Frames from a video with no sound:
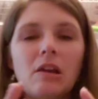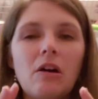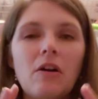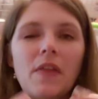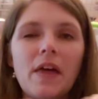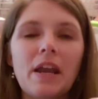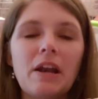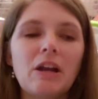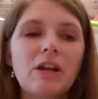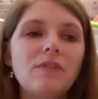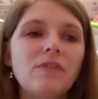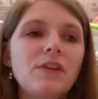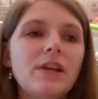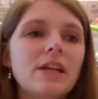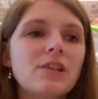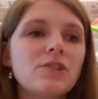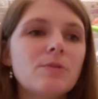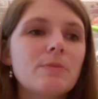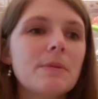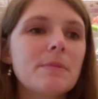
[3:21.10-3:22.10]
and all that. I don't know if you
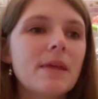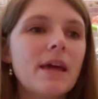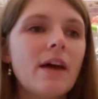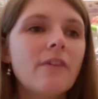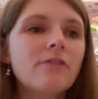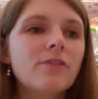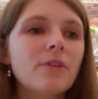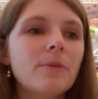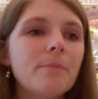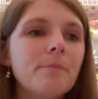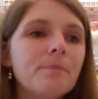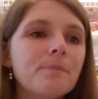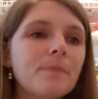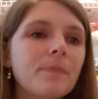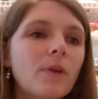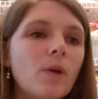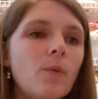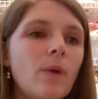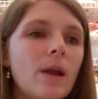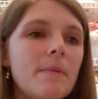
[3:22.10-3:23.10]
guys remember that from
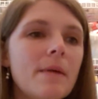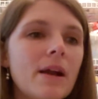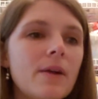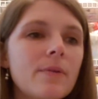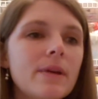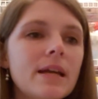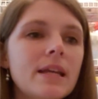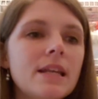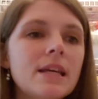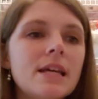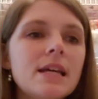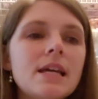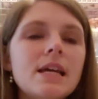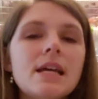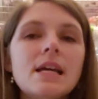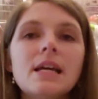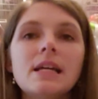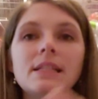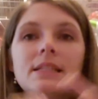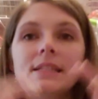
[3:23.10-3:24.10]
way back when.
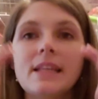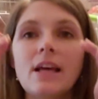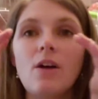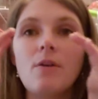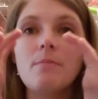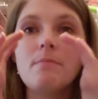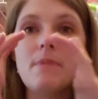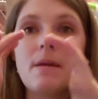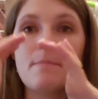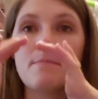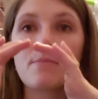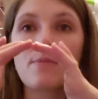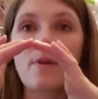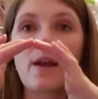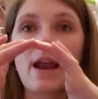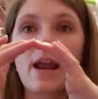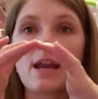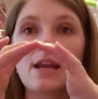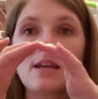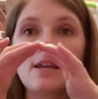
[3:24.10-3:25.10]
Cell
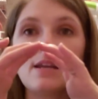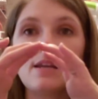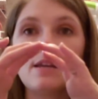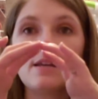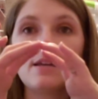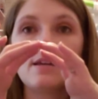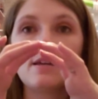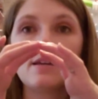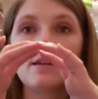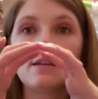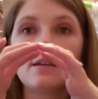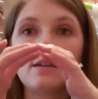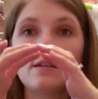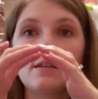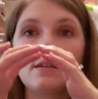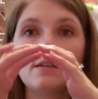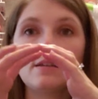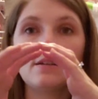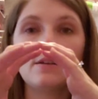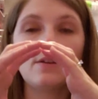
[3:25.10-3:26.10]
membrane,
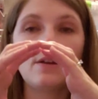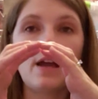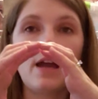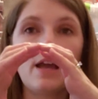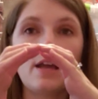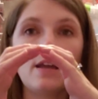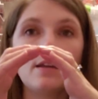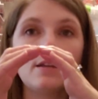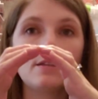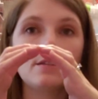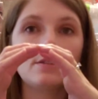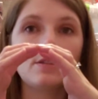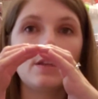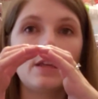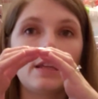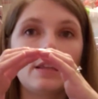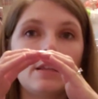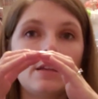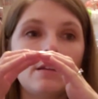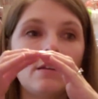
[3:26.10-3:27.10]
okay, so
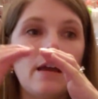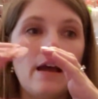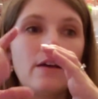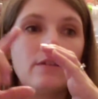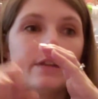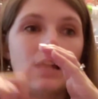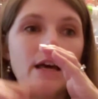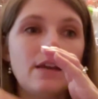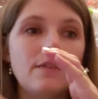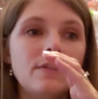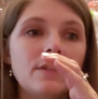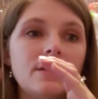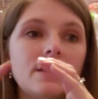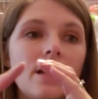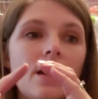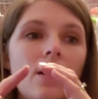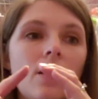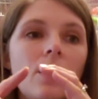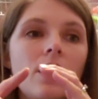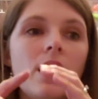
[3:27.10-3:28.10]
like the outline of the
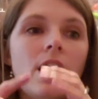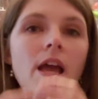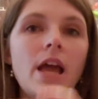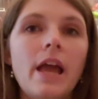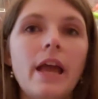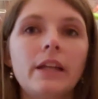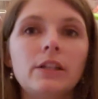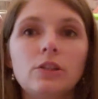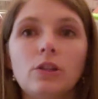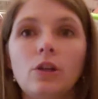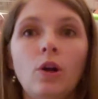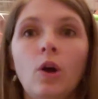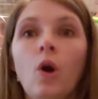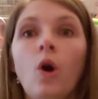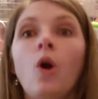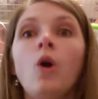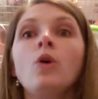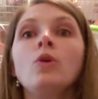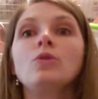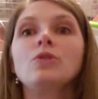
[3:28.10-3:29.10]
cell, and
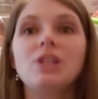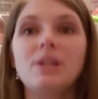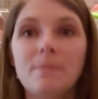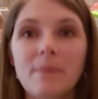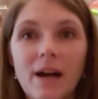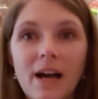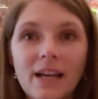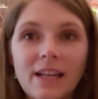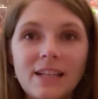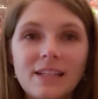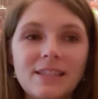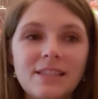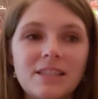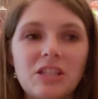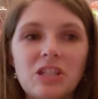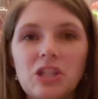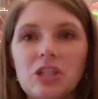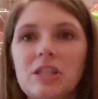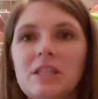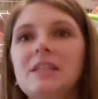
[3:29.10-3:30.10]
Golgi bodies,
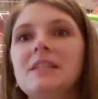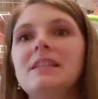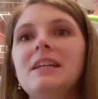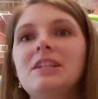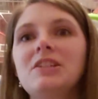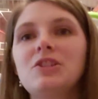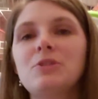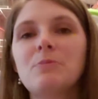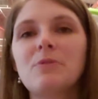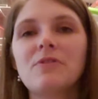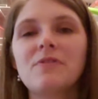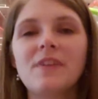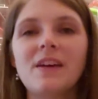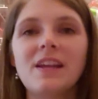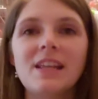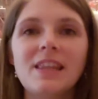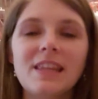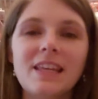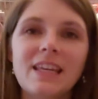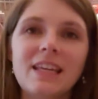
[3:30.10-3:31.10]
just because that's super
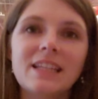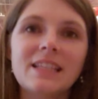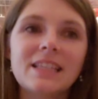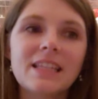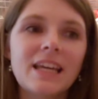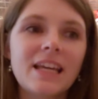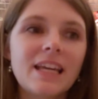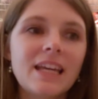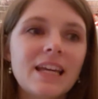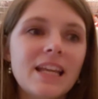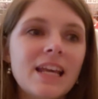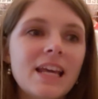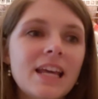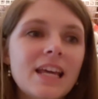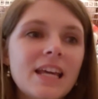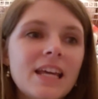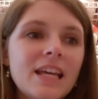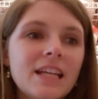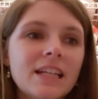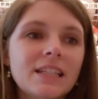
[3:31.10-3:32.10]
fun and the kids like it.
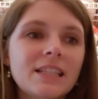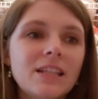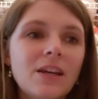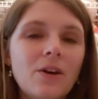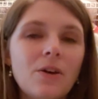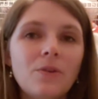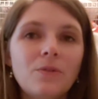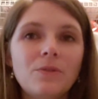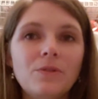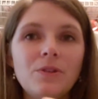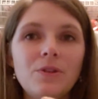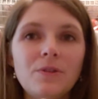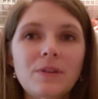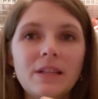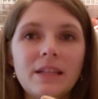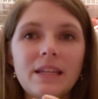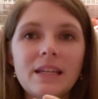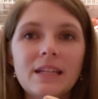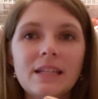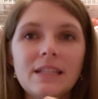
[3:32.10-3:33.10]
So
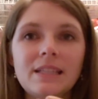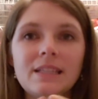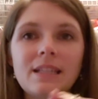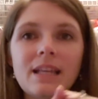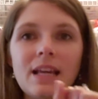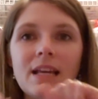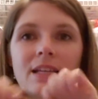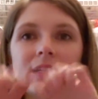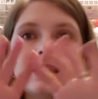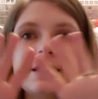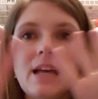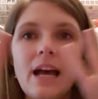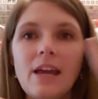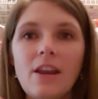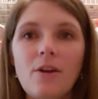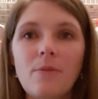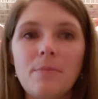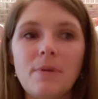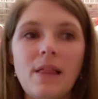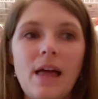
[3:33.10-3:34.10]
nucleus,
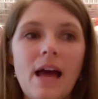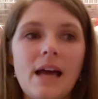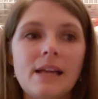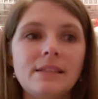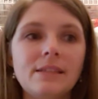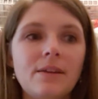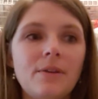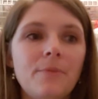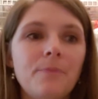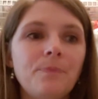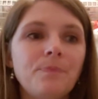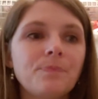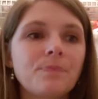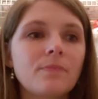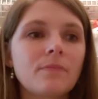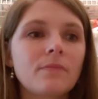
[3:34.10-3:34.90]
cytoplasm,